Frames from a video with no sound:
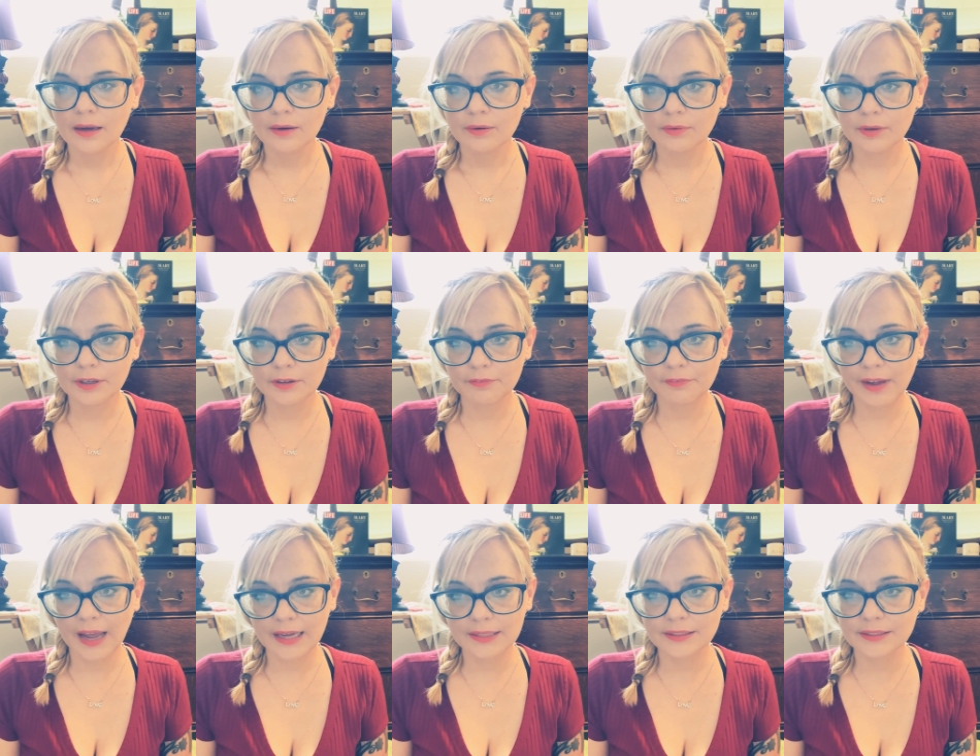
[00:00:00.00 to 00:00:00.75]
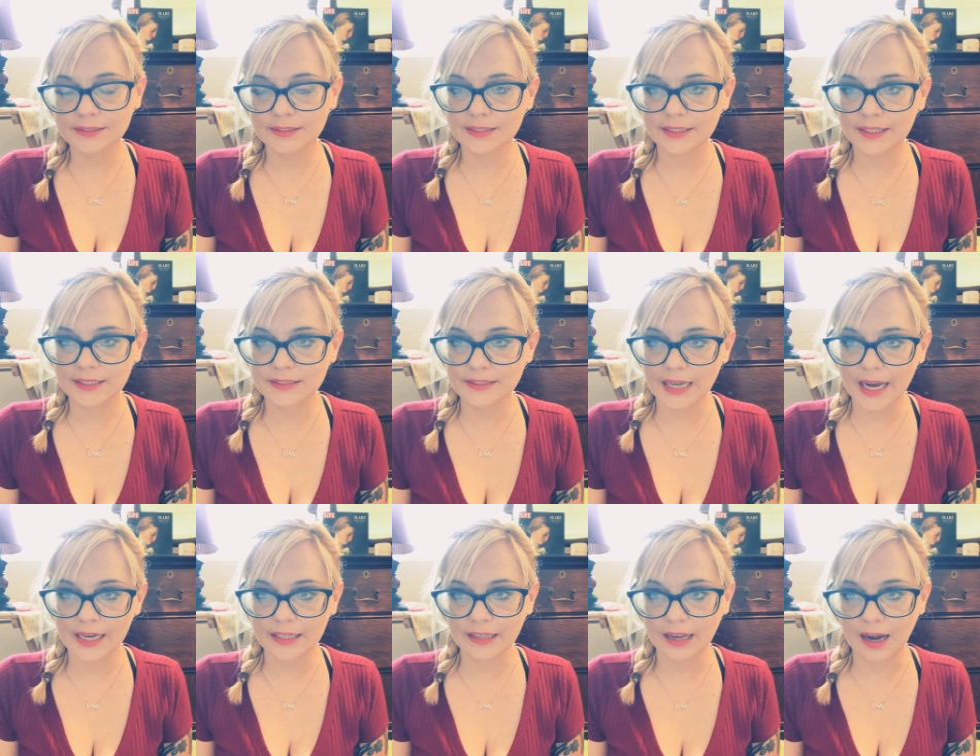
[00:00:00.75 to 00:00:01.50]
when in fact it's the
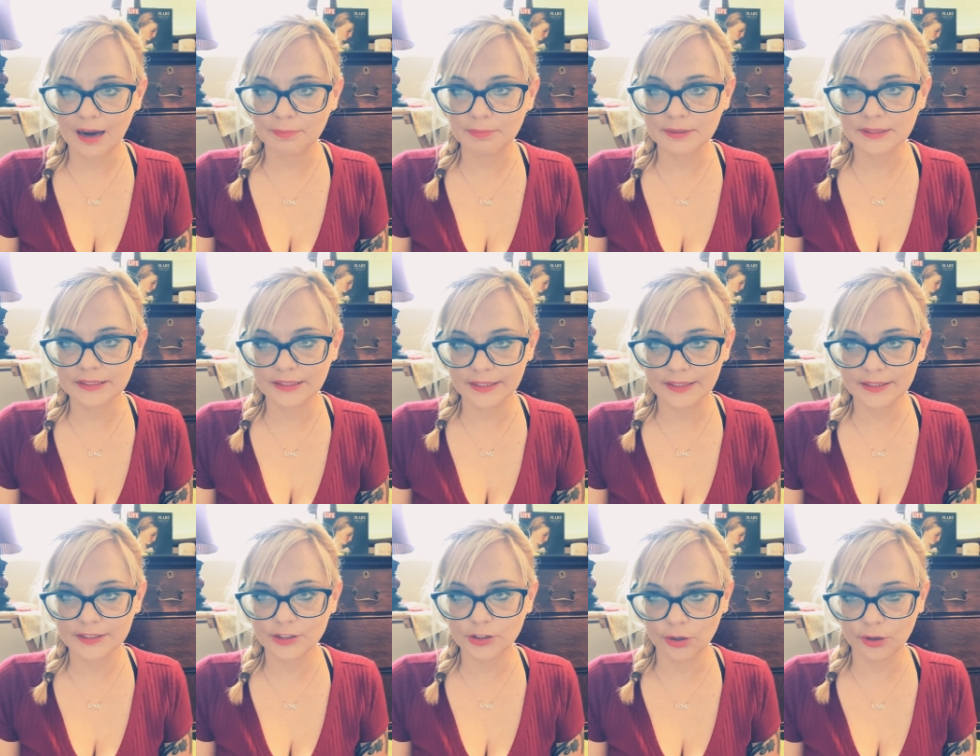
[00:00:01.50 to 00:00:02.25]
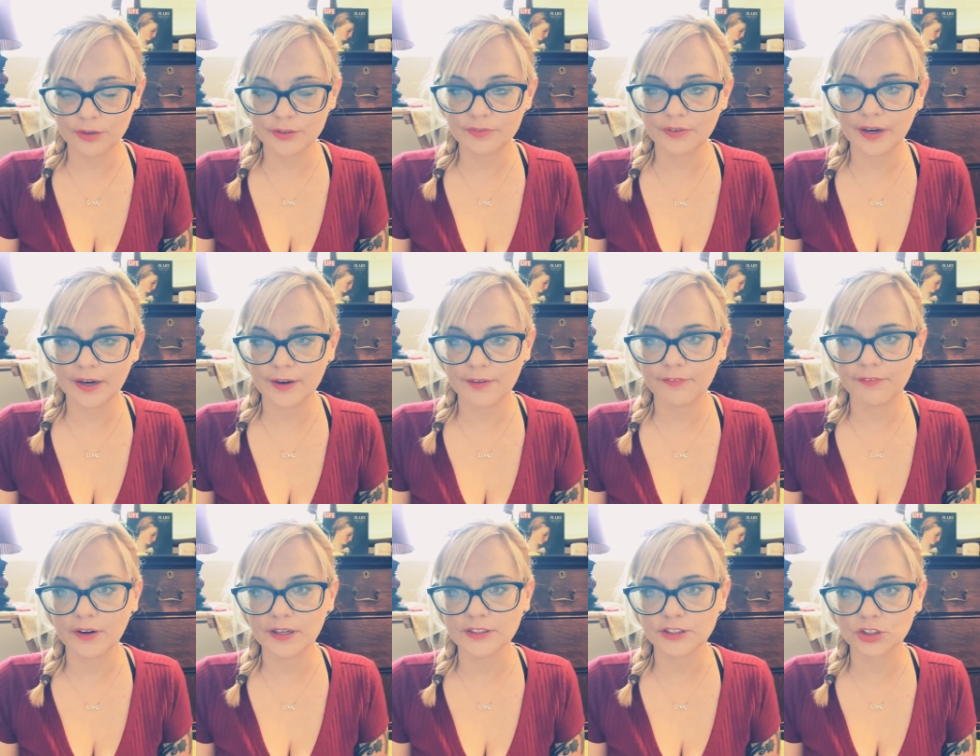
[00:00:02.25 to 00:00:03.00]
exact opposite. So it's very
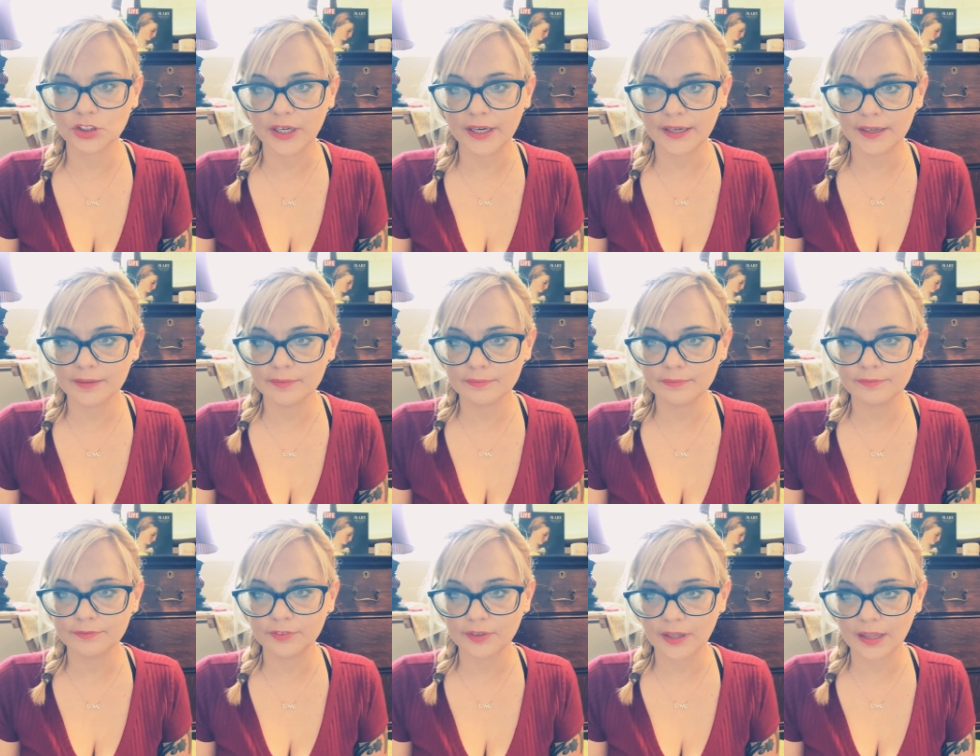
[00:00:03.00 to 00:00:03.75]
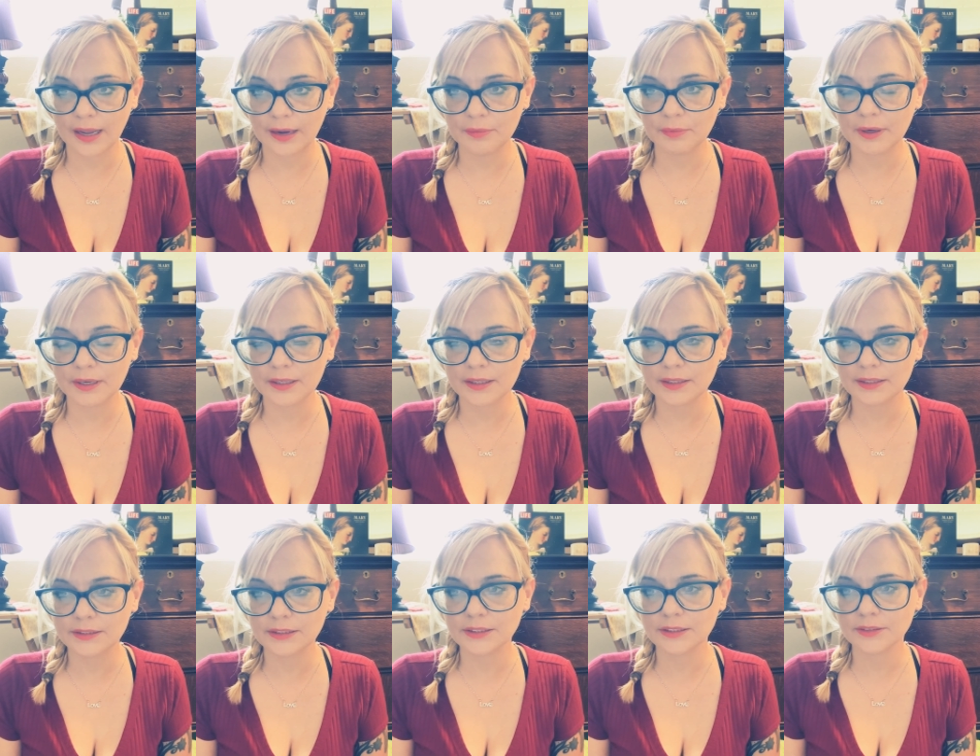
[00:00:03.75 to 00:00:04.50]
frustrating for light
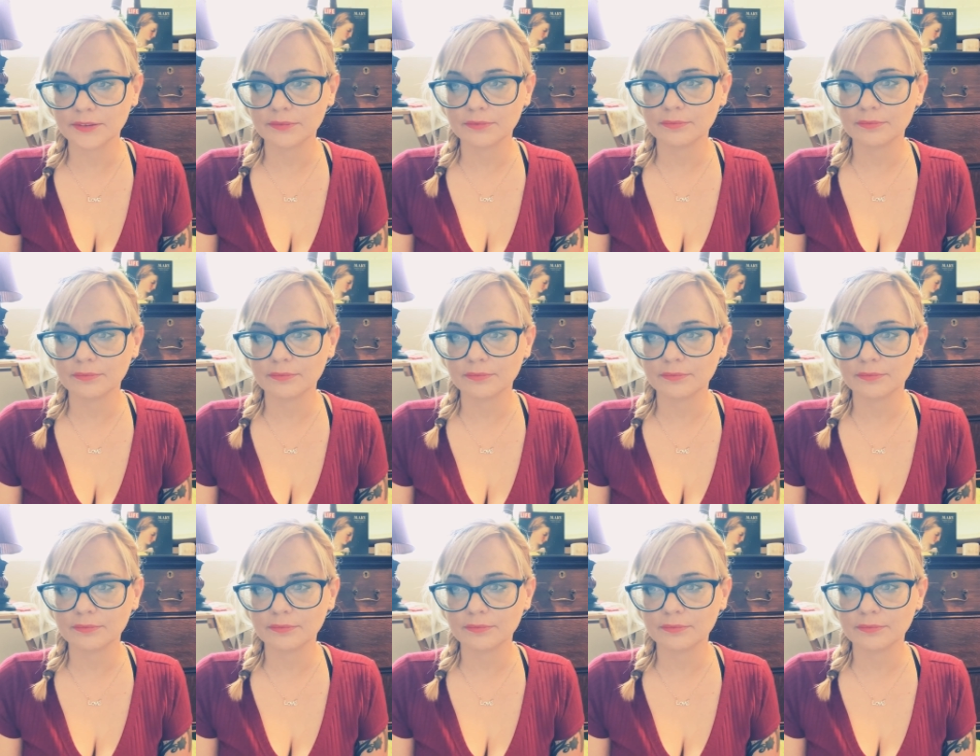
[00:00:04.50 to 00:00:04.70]
workers.